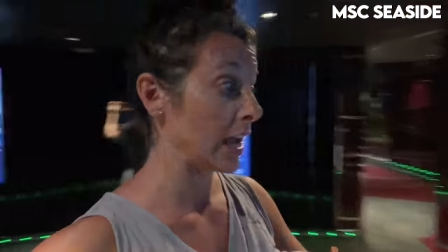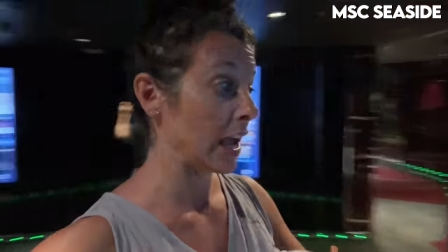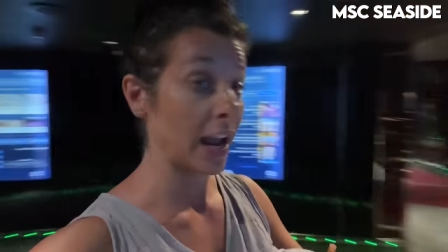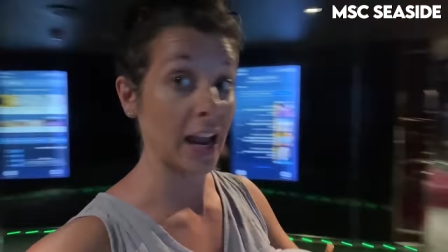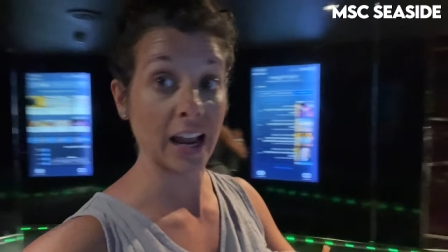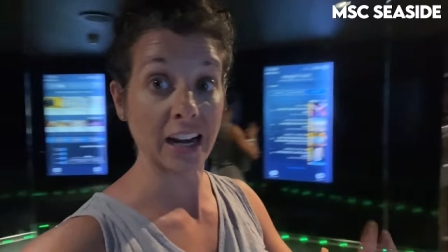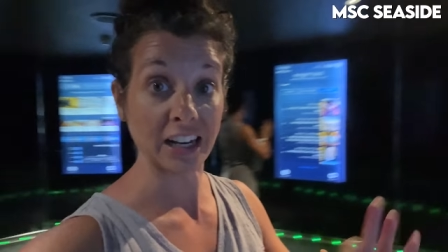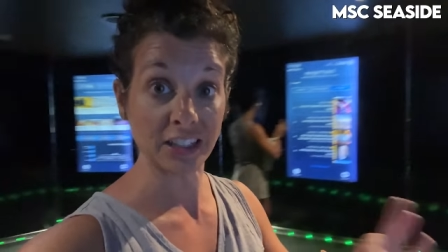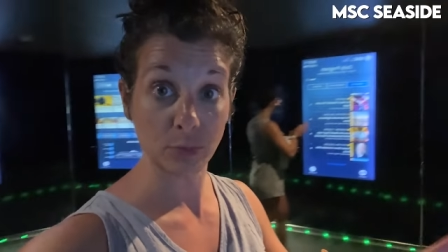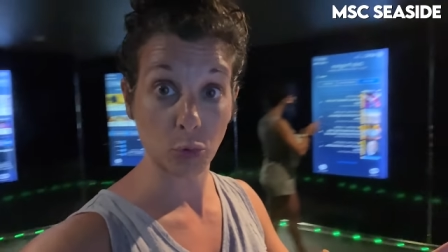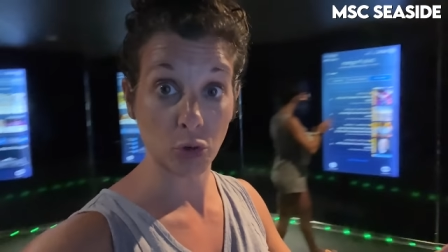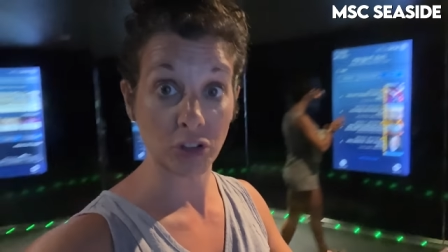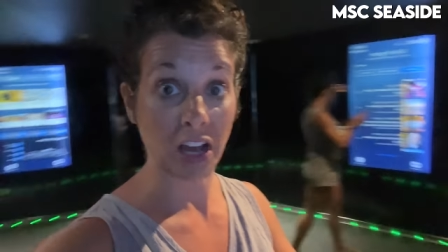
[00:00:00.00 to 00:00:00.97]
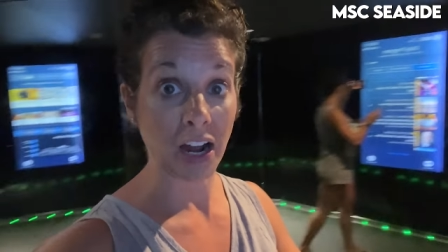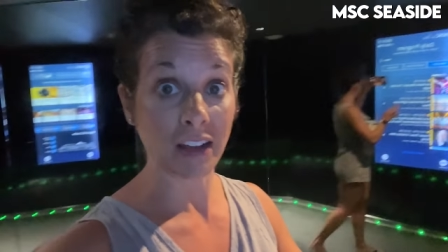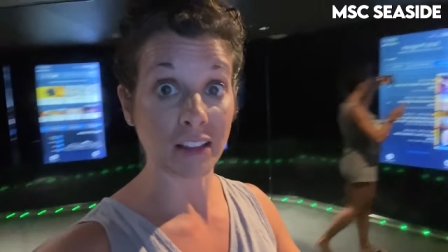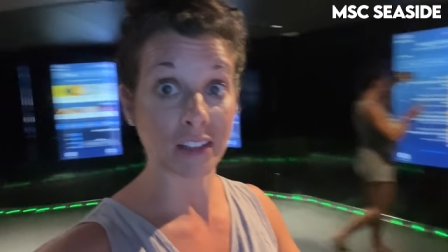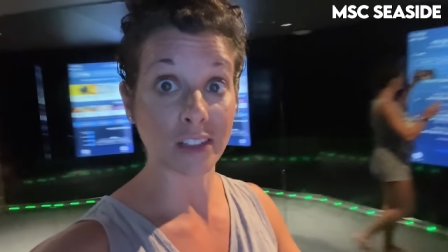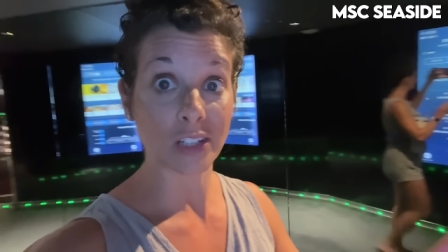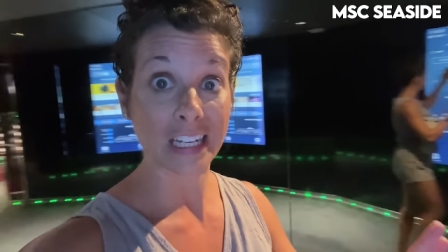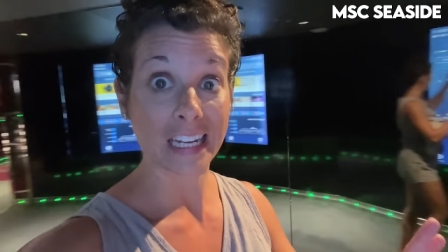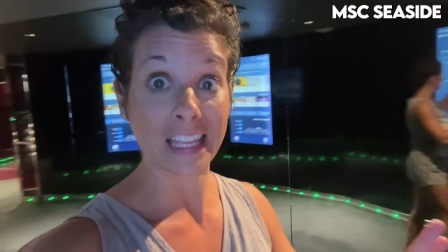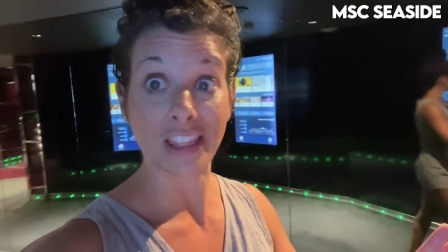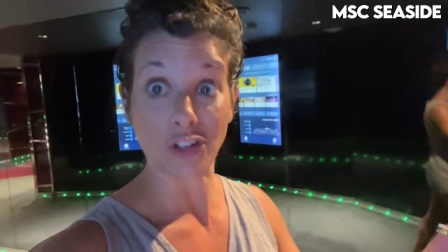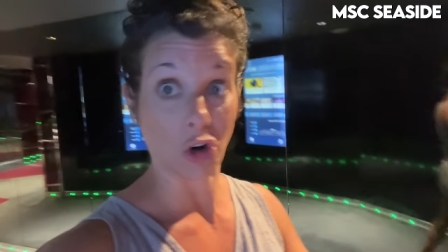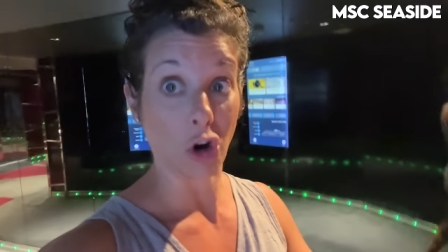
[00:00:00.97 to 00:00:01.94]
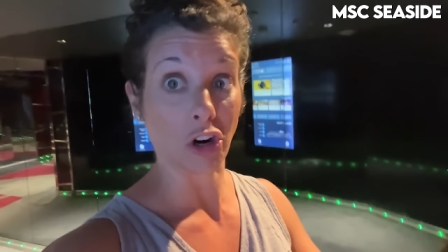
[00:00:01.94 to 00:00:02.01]
and explore the island in
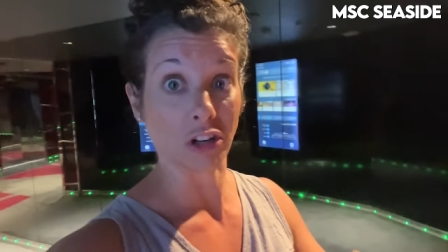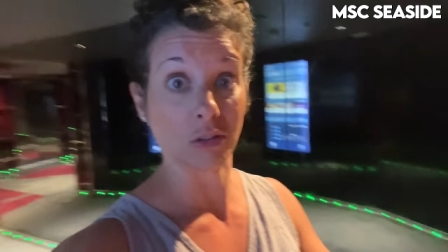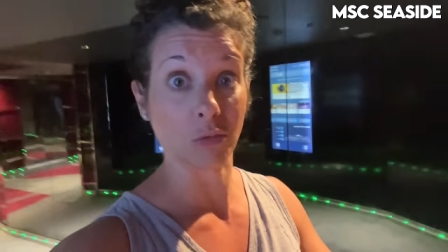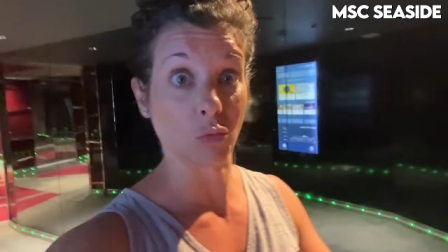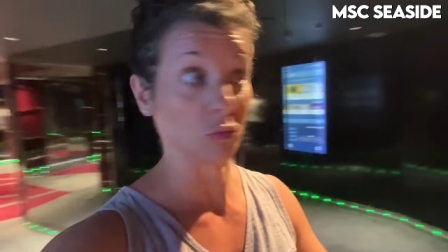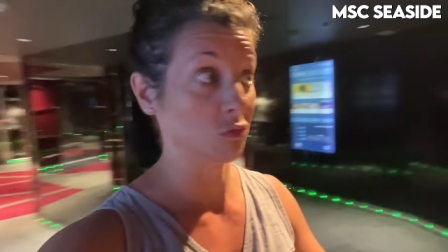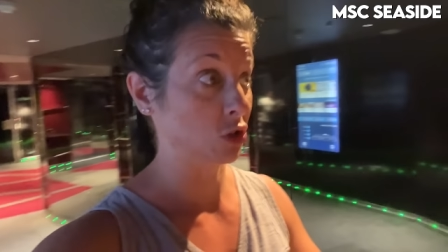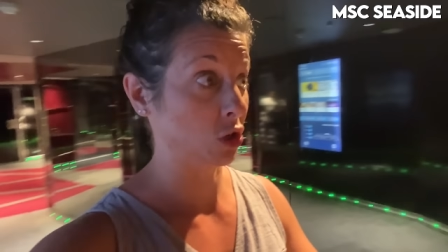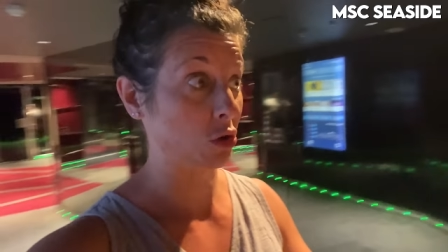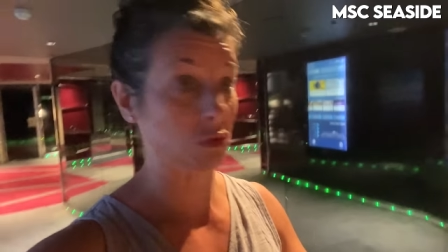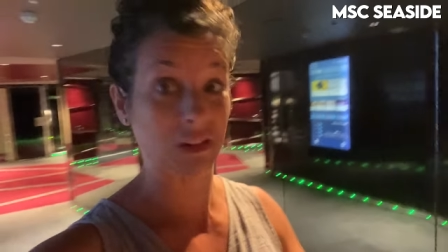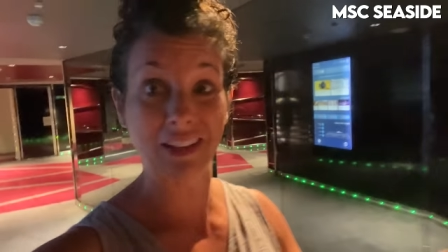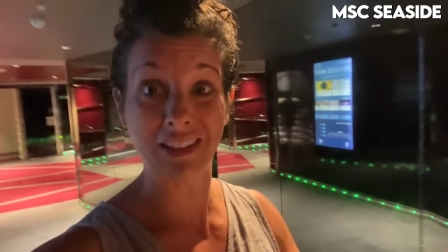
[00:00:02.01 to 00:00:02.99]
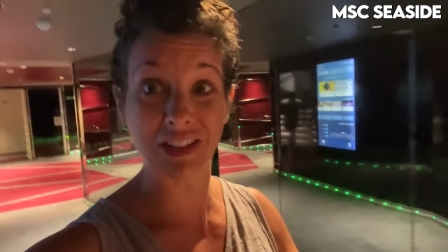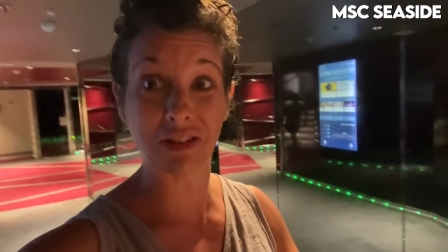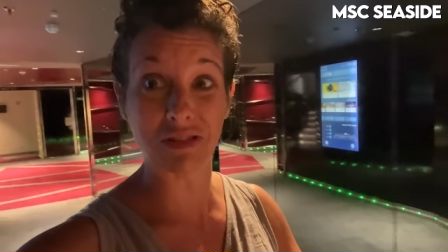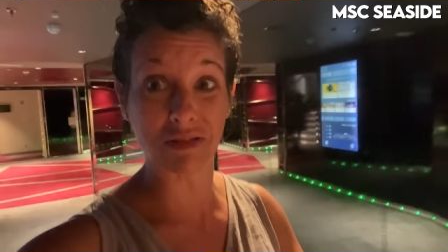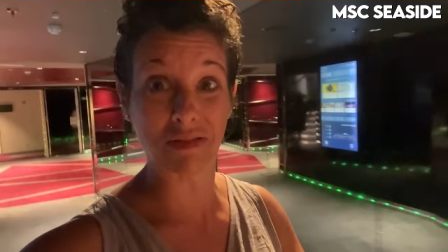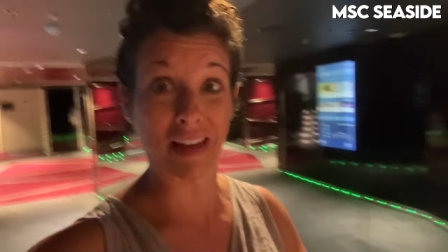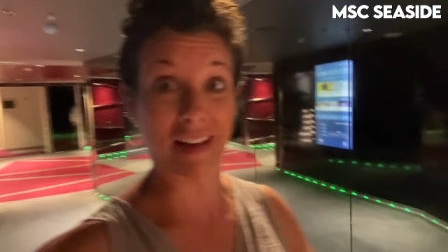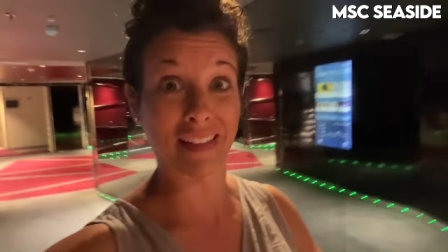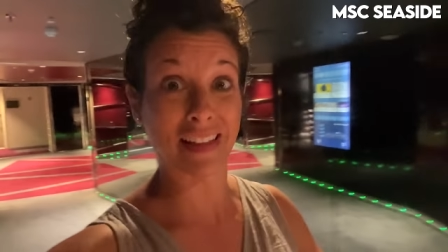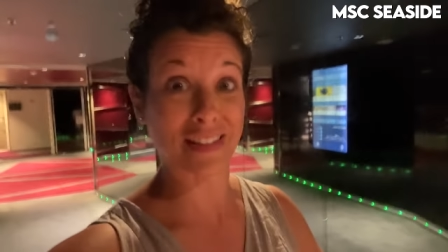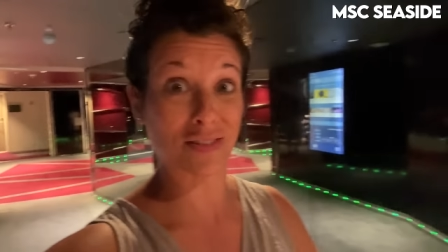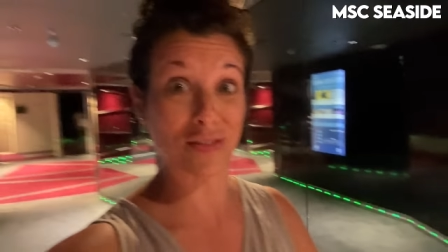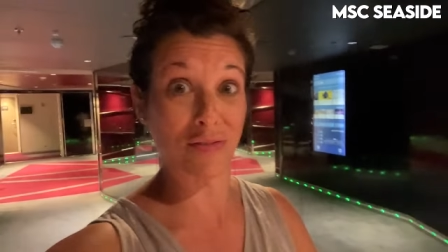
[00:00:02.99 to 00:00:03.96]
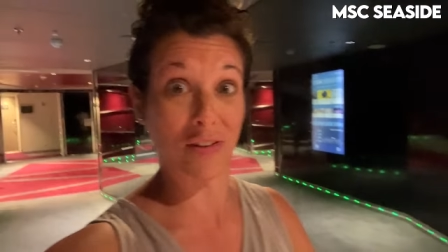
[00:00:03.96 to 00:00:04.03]
the dark. So let's go do that. That
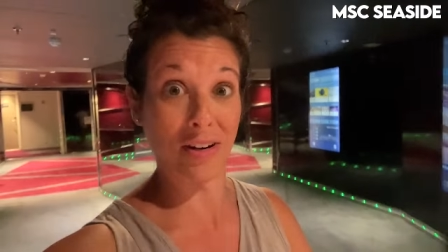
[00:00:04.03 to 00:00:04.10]
sounds fun.